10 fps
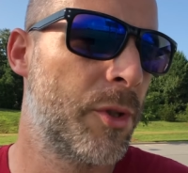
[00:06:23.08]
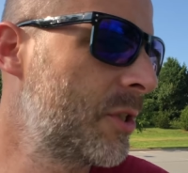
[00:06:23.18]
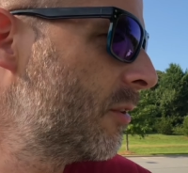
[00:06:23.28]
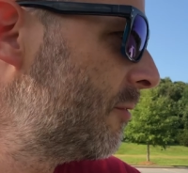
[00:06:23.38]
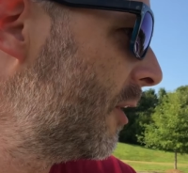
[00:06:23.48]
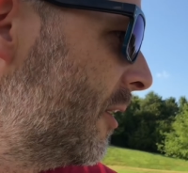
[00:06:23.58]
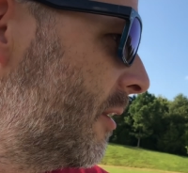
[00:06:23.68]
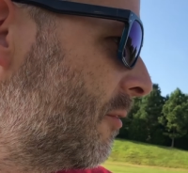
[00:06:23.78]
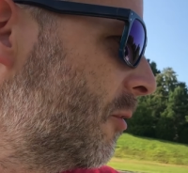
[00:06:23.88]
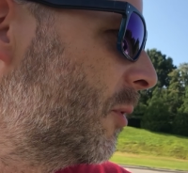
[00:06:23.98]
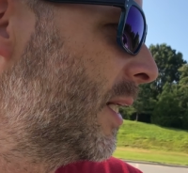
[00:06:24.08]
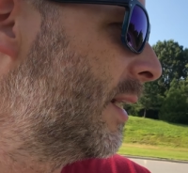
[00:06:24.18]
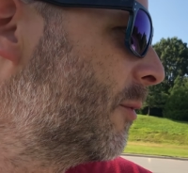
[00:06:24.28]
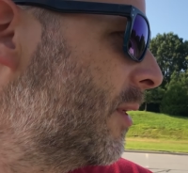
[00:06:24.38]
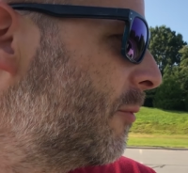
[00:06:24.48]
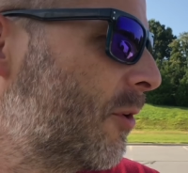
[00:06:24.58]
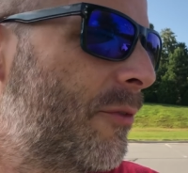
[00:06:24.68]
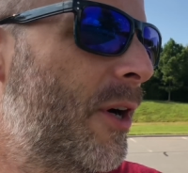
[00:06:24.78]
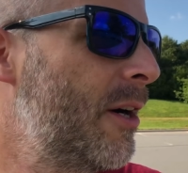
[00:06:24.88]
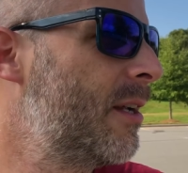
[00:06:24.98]
We're still far enough away. We're, we're
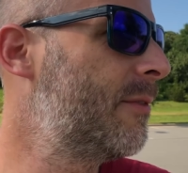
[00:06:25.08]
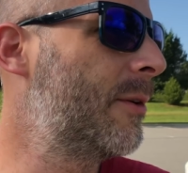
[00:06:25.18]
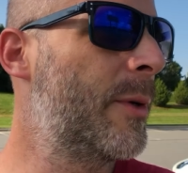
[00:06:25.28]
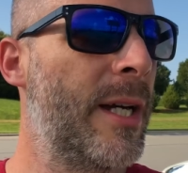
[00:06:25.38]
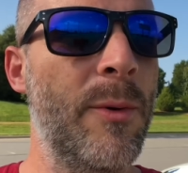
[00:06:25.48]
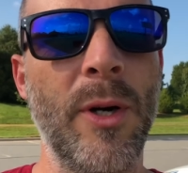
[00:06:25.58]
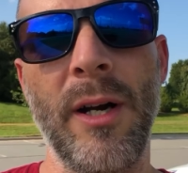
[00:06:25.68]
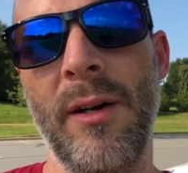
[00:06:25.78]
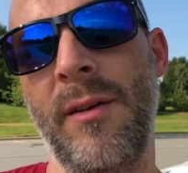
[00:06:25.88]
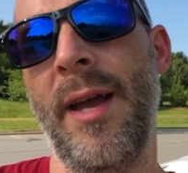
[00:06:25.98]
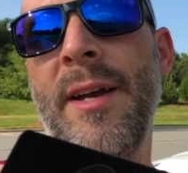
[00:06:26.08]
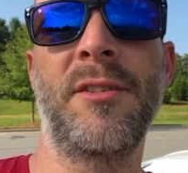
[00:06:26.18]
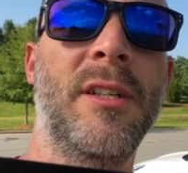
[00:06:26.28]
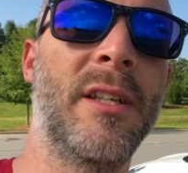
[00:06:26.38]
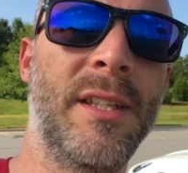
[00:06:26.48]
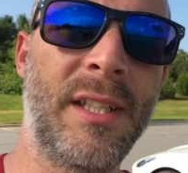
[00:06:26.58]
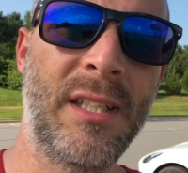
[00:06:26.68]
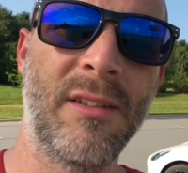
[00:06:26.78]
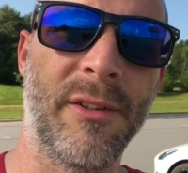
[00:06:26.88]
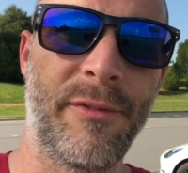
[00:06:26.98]
far enough away where actually the,
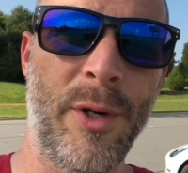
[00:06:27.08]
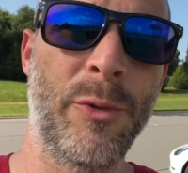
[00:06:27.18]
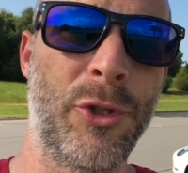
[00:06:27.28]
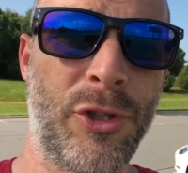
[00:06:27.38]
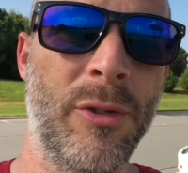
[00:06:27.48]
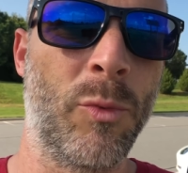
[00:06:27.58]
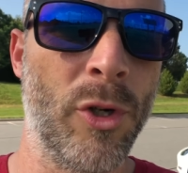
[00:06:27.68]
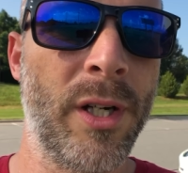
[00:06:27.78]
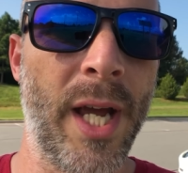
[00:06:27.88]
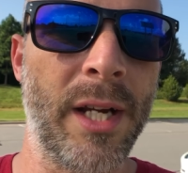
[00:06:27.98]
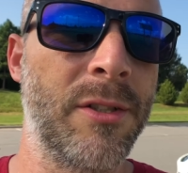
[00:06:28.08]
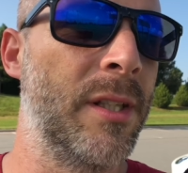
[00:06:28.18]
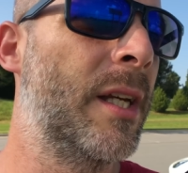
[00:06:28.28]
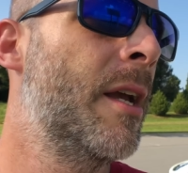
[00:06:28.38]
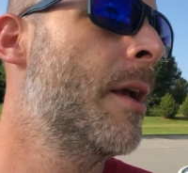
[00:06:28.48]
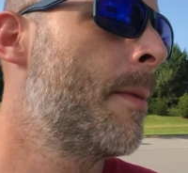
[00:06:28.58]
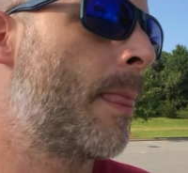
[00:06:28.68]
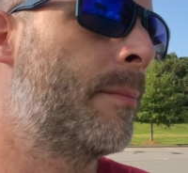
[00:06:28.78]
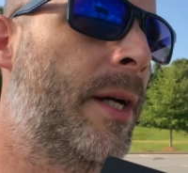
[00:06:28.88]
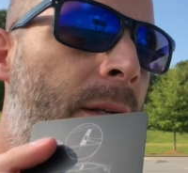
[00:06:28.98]
the phone should work actually,
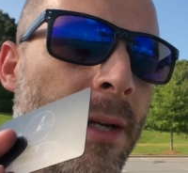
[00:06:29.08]
but